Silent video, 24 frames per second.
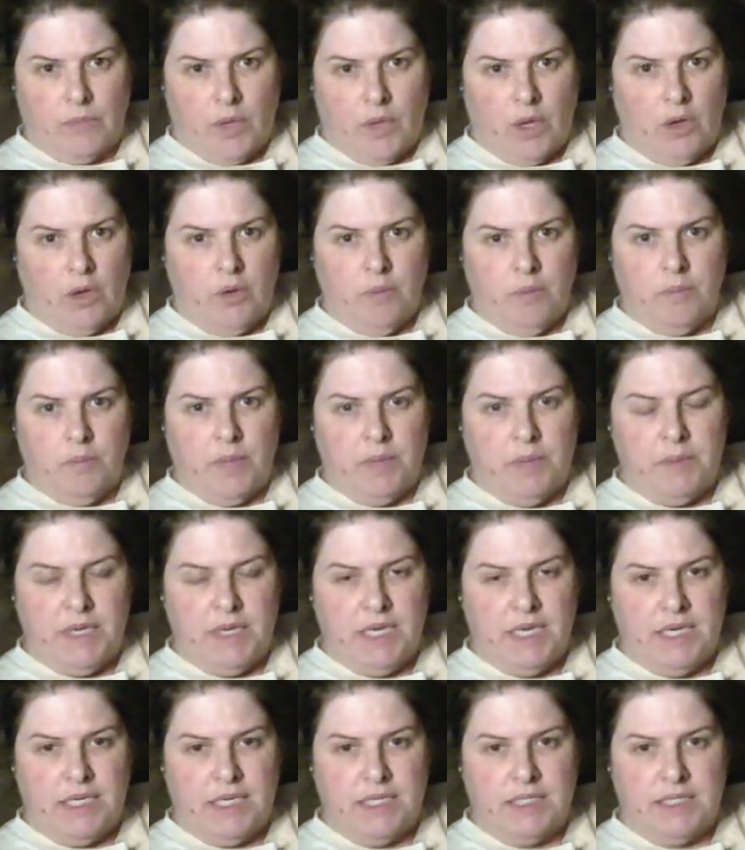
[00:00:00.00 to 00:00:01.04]
Oh, maybe
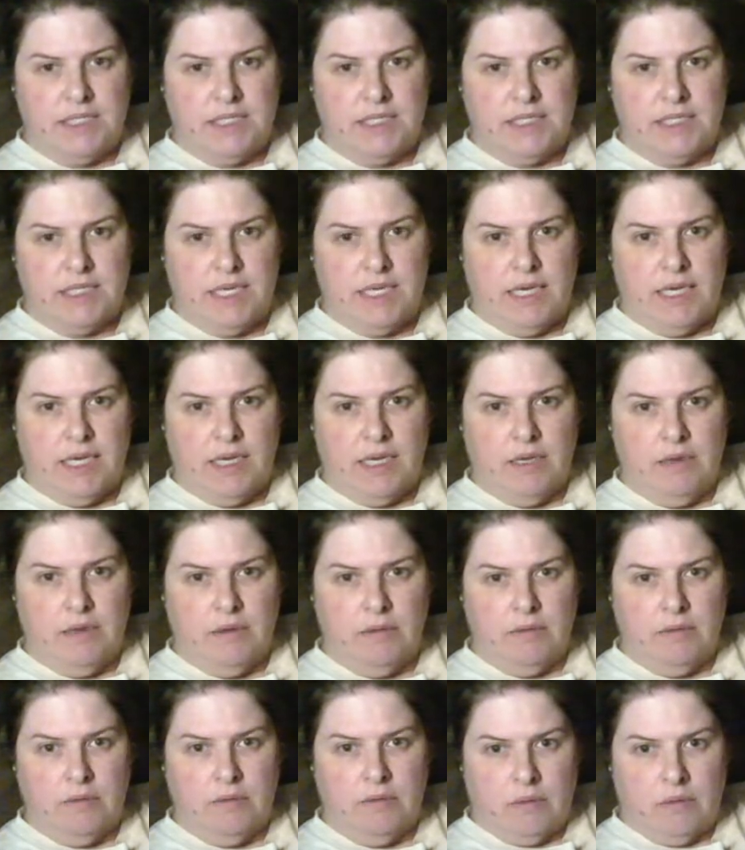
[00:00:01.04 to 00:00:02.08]
he didn't see.
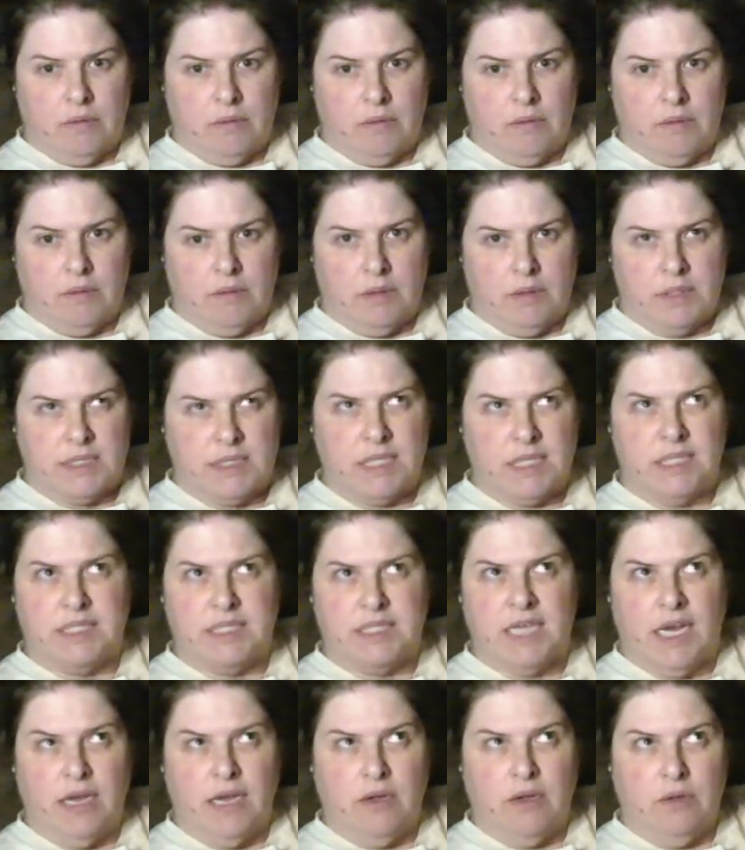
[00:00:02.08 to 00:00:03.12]
Is it
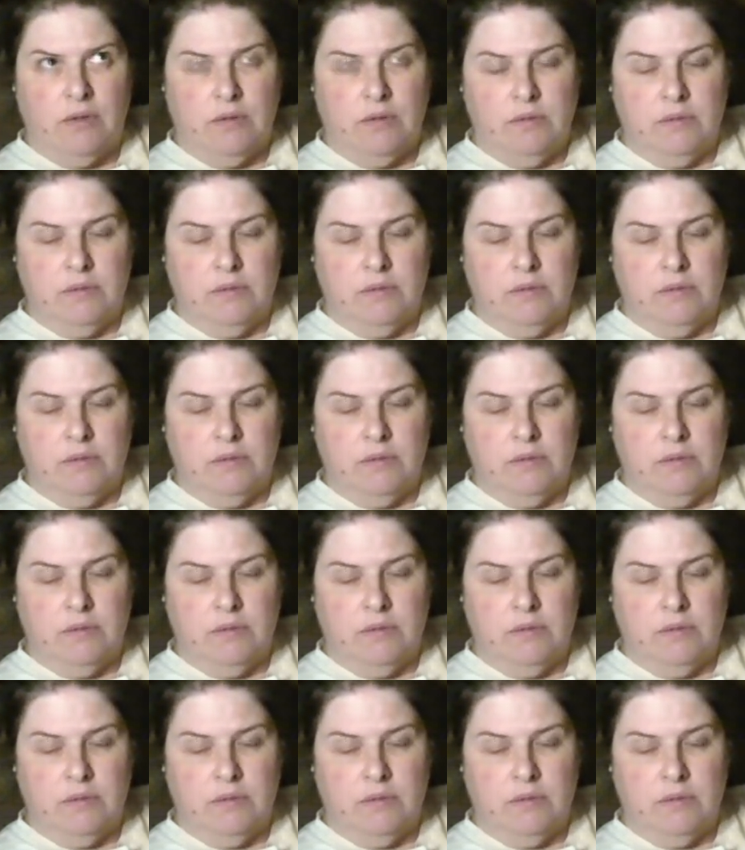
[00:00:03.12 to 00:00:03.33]
Dale?